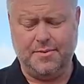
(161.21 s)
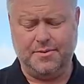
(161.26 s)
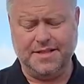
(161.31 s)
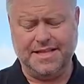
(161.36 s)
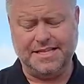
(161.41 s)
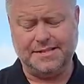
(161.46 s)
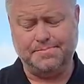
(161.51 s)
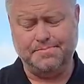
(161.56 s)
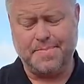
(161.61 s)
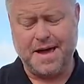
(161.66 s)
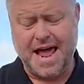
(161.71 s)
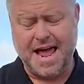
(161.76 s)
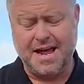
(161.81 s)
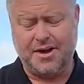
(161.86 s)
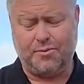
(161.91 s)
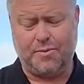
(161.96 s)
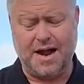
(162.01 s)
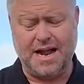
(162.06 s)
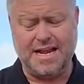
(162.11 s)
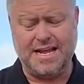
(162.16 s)
Well, this
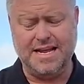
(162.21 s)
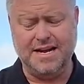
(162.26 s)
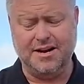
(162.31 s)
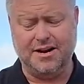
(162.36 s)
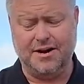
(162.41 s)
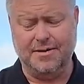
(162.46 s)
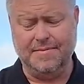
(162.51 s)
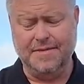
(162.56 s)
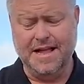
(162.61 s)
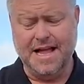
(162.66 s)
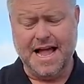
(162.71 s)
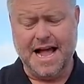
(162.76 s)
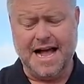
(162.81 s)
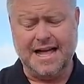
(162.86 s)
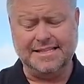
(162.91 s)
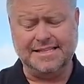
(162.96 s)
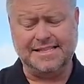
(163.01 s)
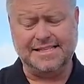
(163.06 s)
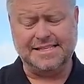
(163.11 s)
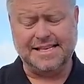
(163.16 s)
bank right here
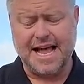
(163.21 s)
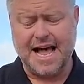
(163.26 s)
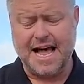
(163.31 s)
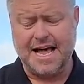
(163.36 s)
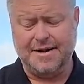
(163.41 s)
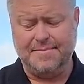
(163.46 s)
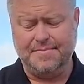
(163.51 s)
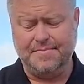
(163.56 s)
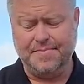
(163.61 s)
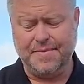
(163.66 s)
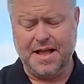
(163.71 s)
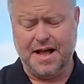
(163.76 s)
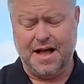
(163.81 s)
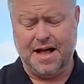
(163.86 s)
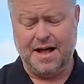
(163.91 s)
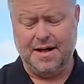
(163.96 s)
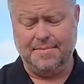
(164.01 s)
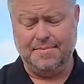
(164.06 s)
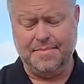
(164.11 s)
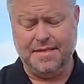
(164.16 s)
has said
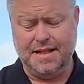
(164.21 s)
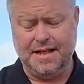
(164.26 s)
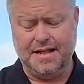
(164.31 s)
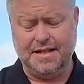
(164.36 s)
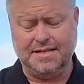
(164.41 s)
um,